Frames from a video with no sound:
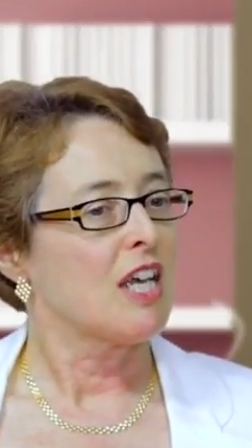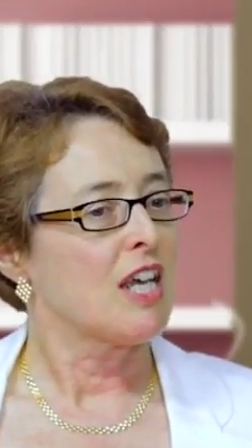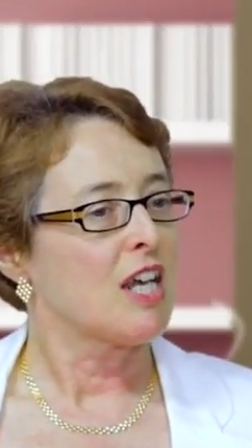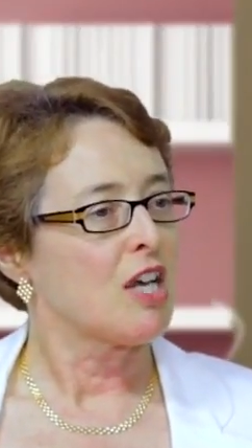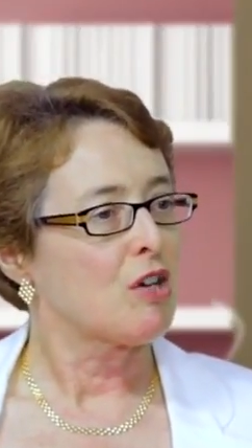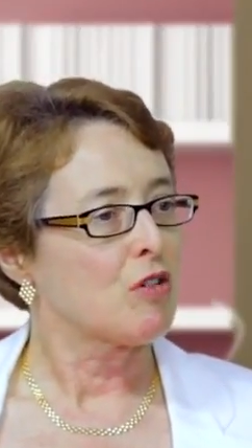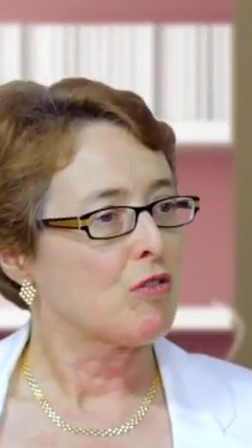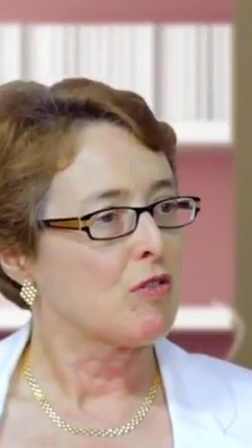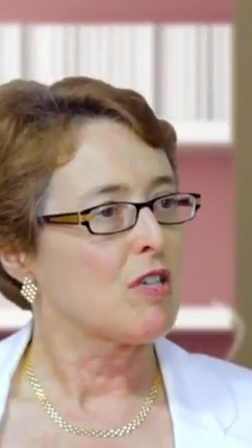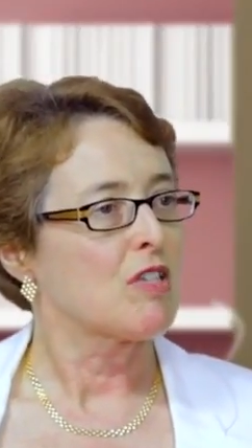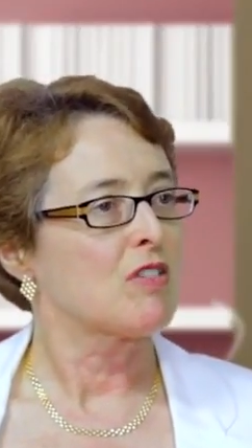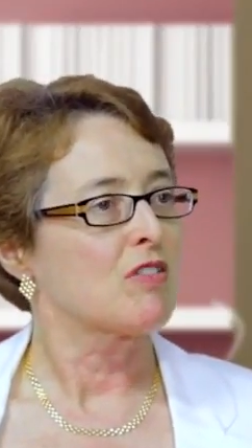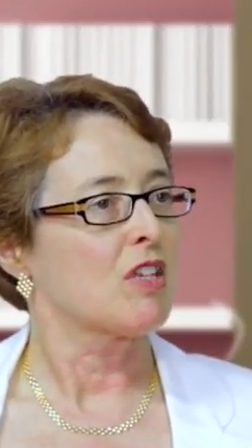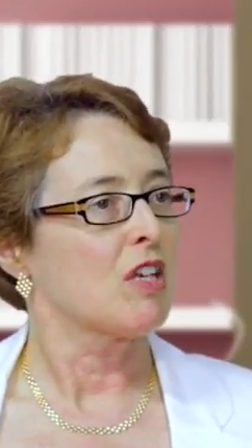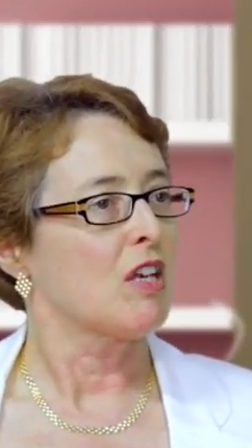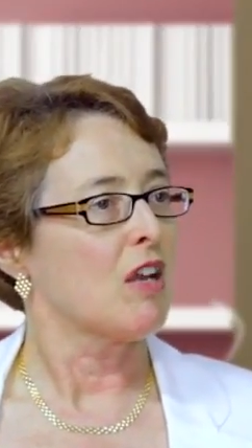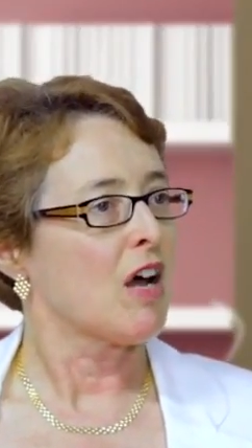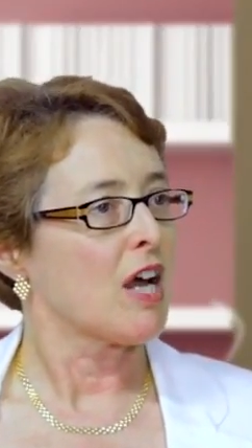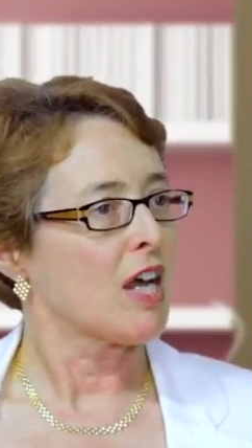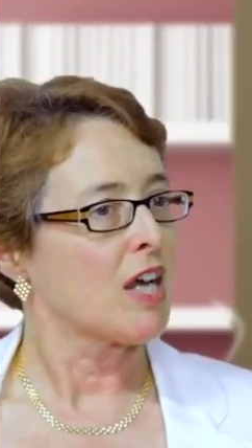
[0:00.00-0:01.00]
increase
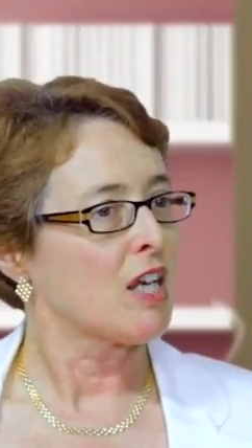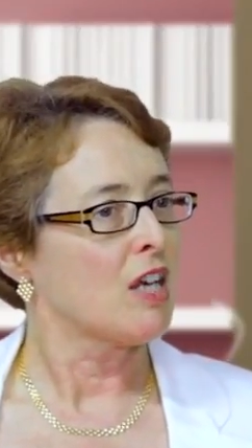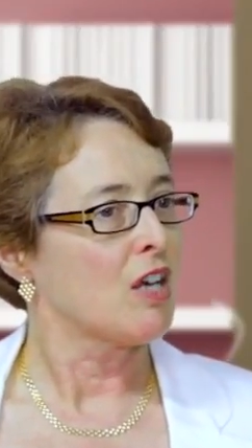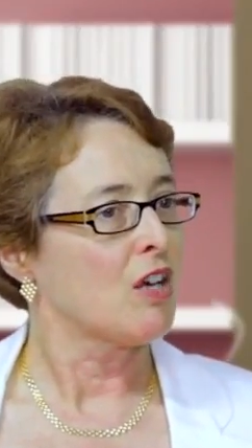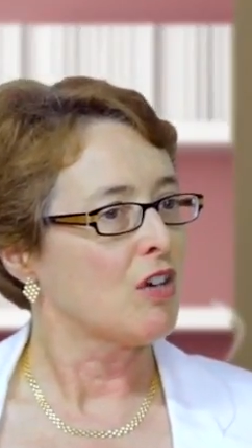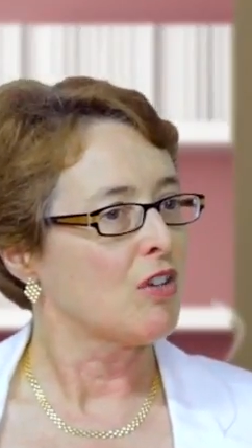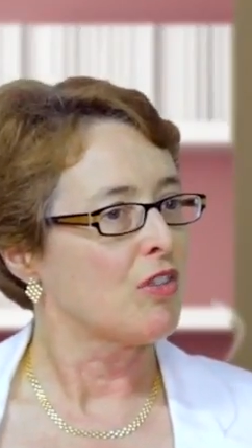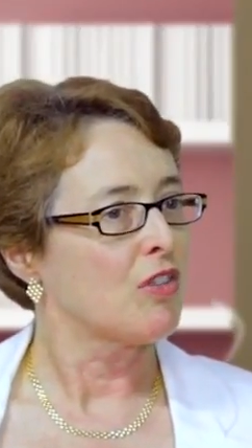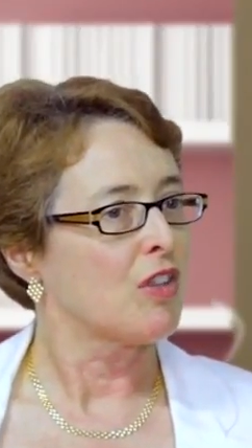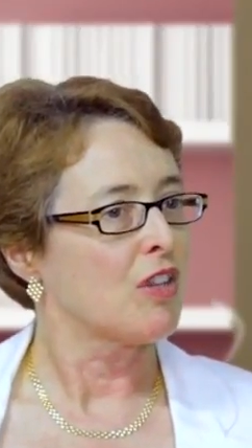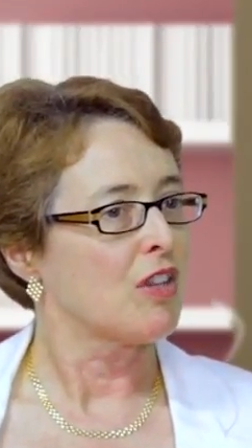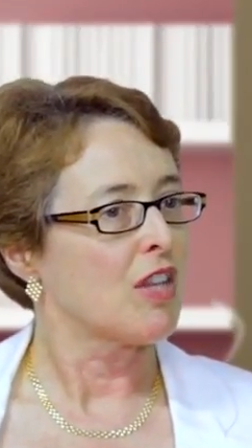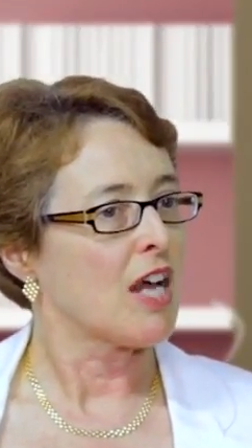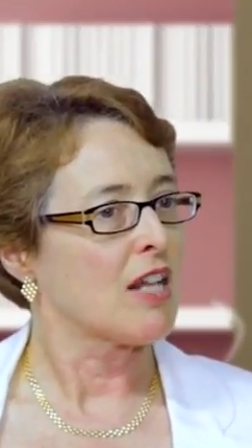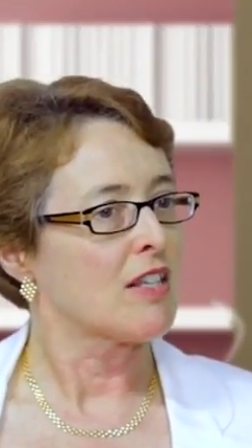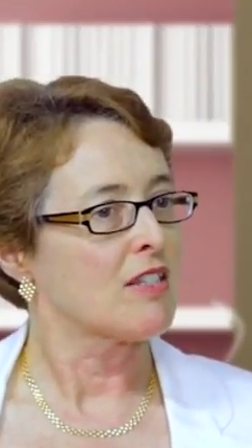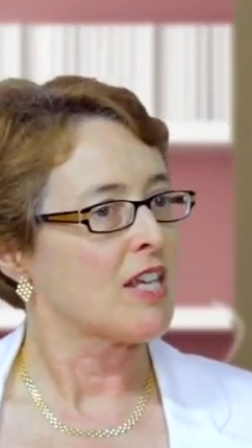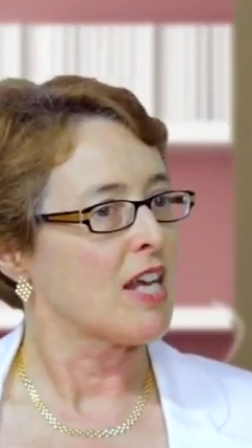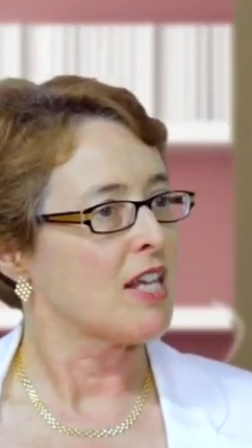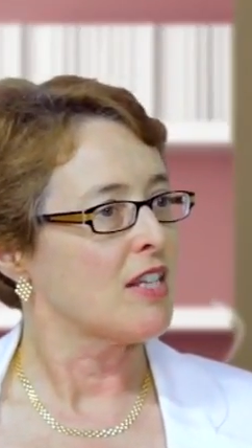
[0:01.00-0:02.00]
the likelihood that
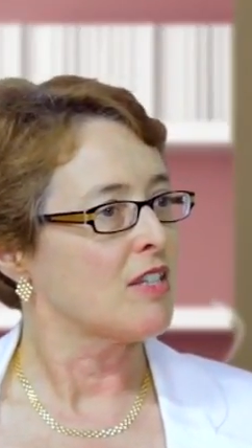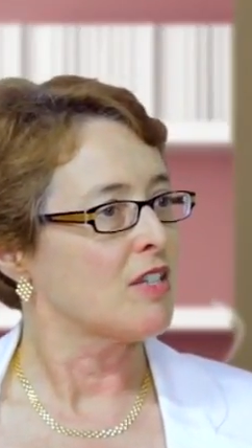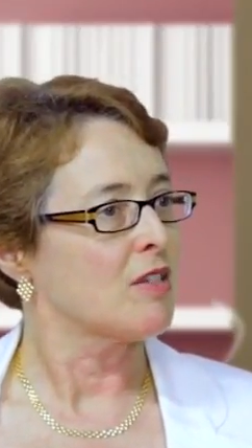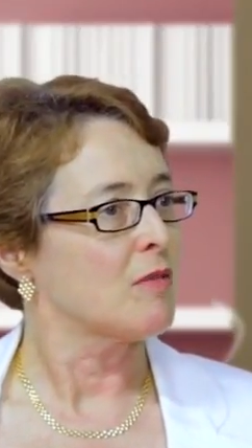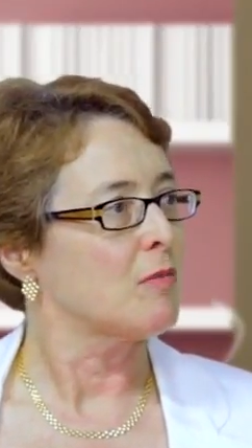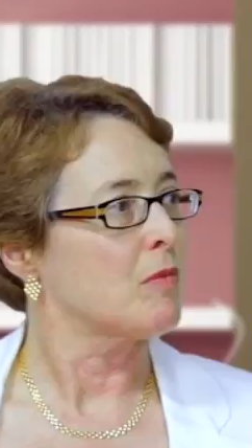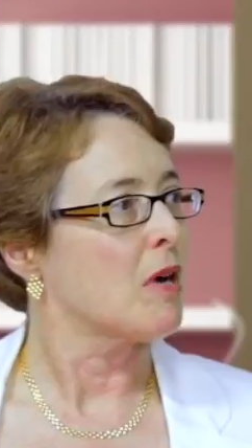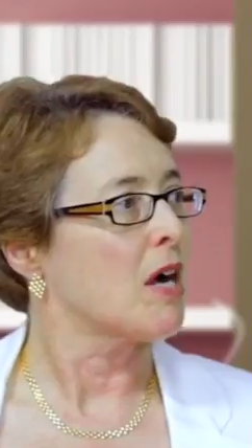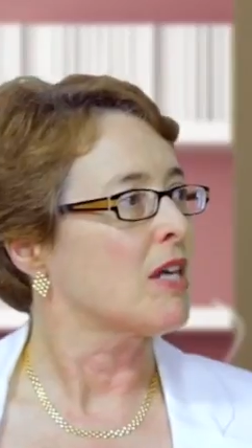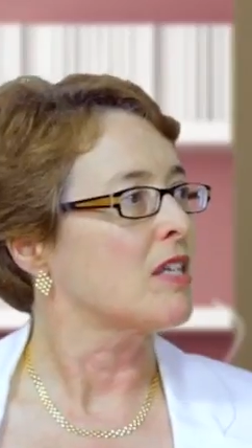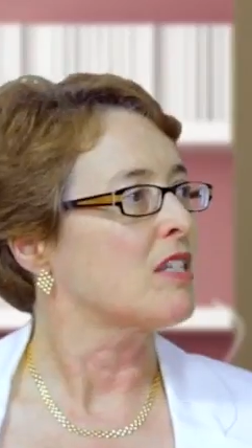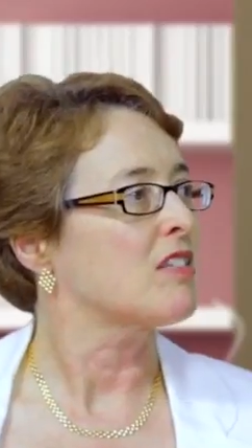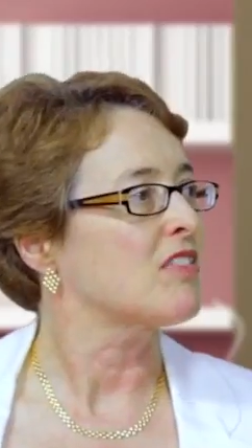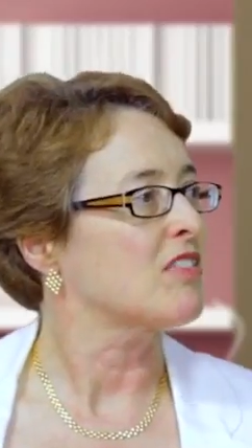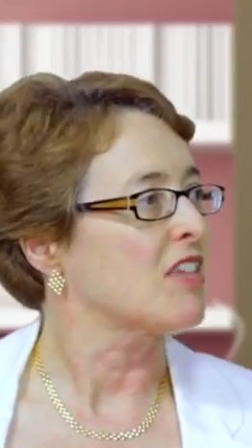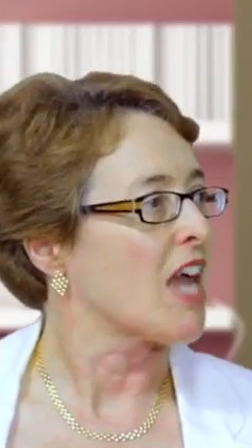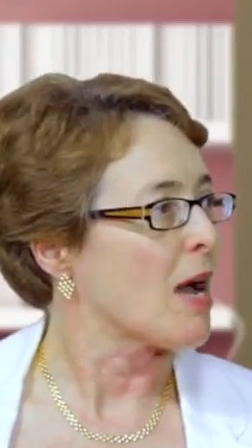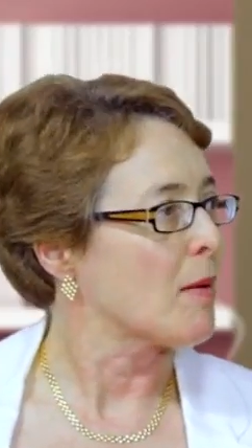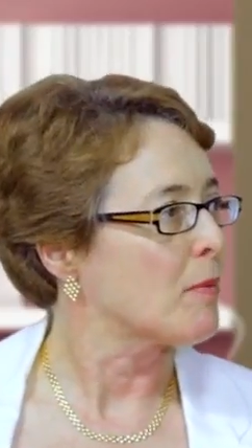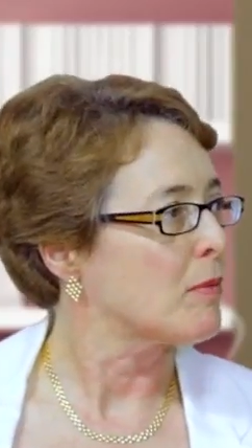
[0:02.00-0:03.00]
that tendon might
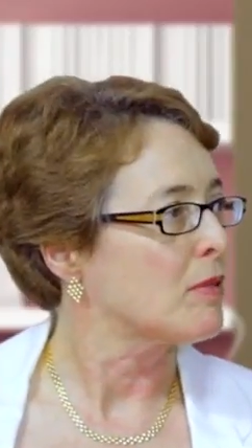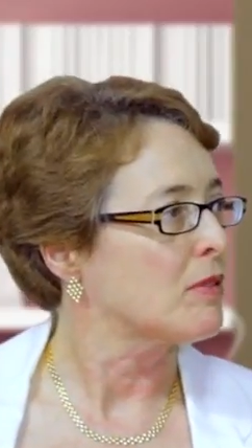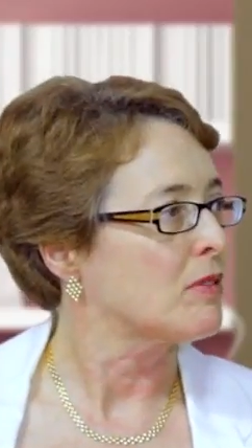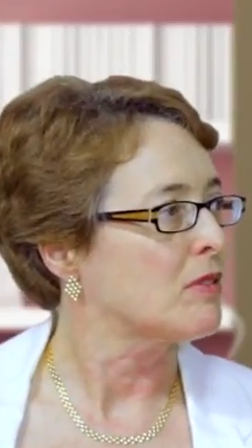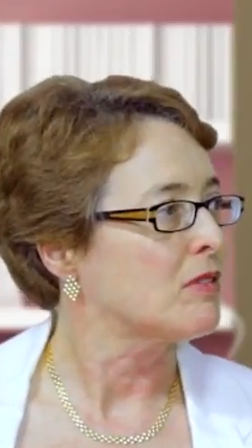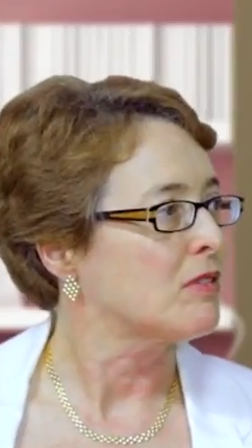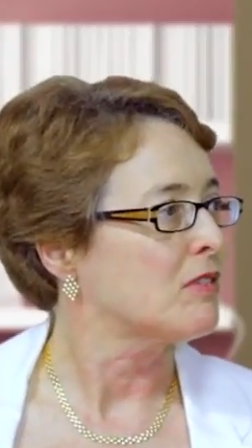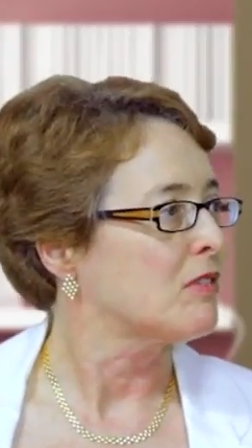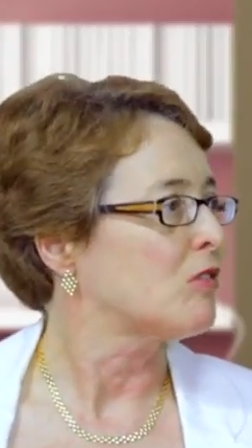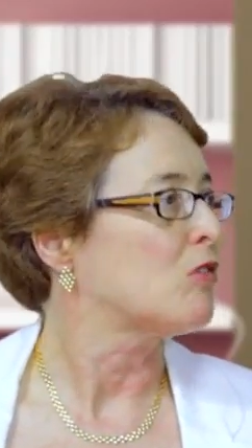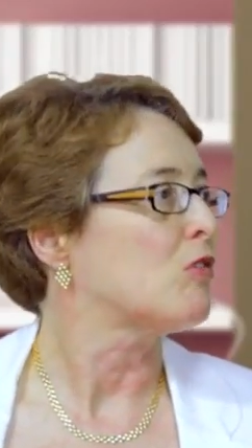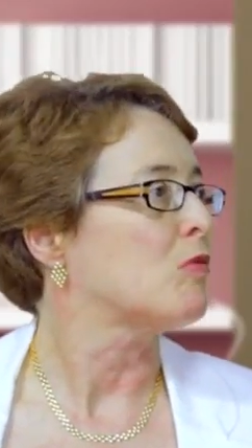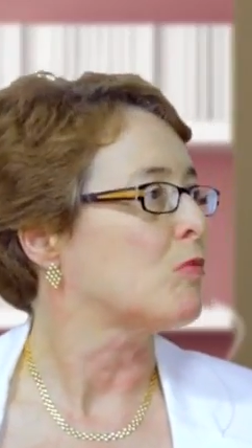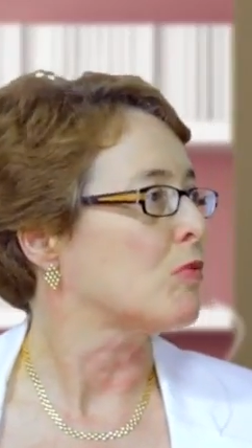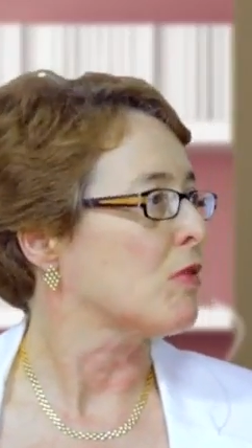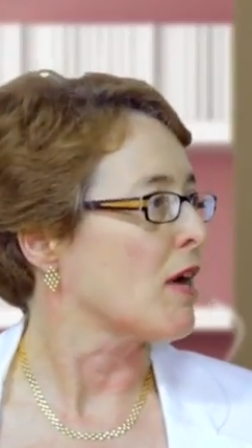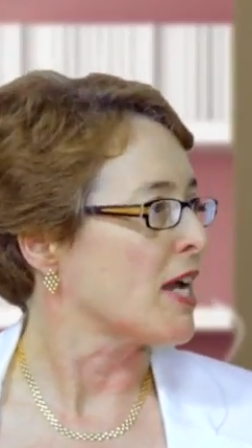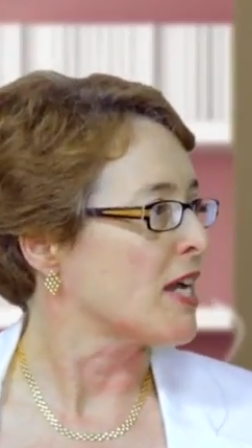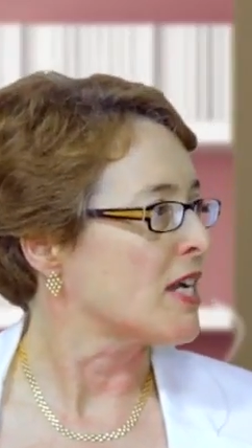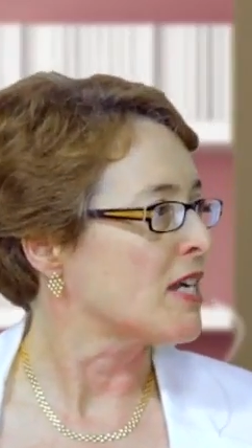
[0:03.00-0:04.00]
snap or
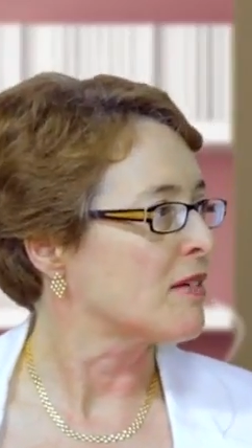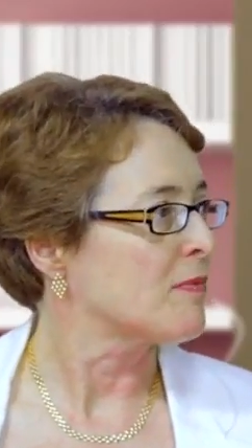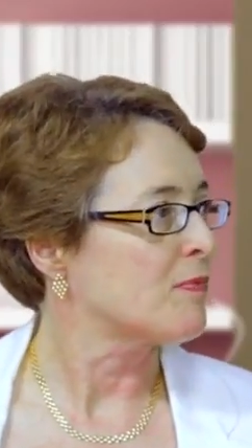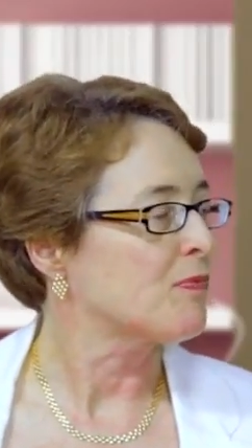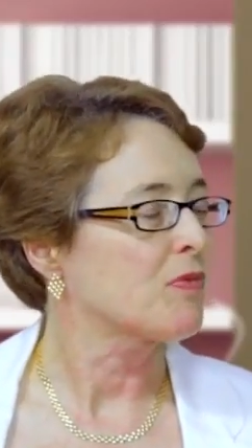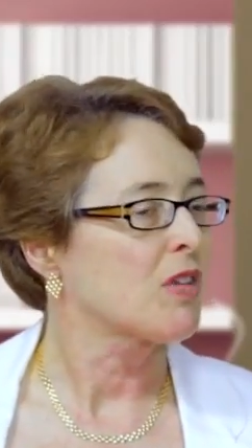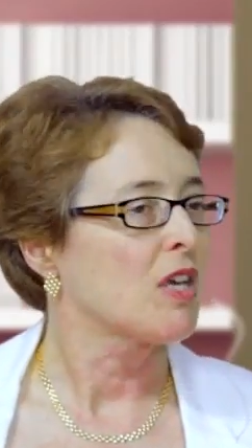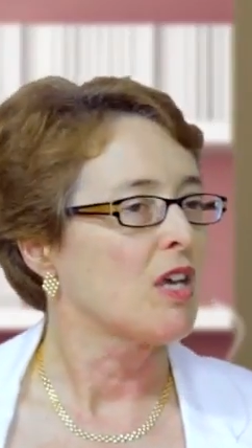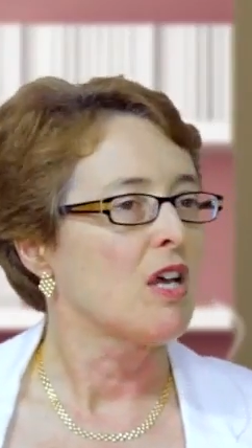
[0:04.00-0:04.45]
break.